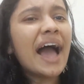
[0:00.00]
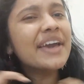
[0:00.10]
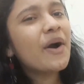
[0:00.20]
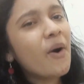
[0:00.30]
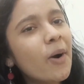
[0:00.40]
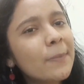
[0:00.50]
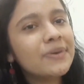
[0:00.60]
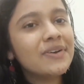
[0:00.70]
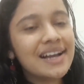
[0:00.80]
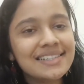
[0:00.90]
I hope
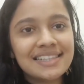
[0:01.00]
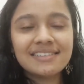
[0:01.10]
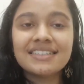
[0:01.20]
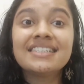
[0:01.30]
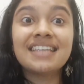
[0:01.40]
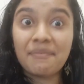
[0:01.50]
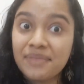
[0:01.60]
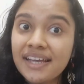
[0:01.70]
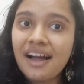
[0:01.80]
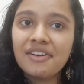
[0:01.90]
you guys learned
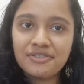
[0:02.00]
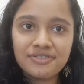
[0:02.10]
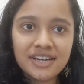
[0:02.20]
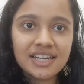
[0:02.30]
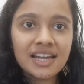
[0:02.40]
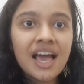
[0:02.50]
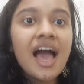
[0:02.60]
something out of it,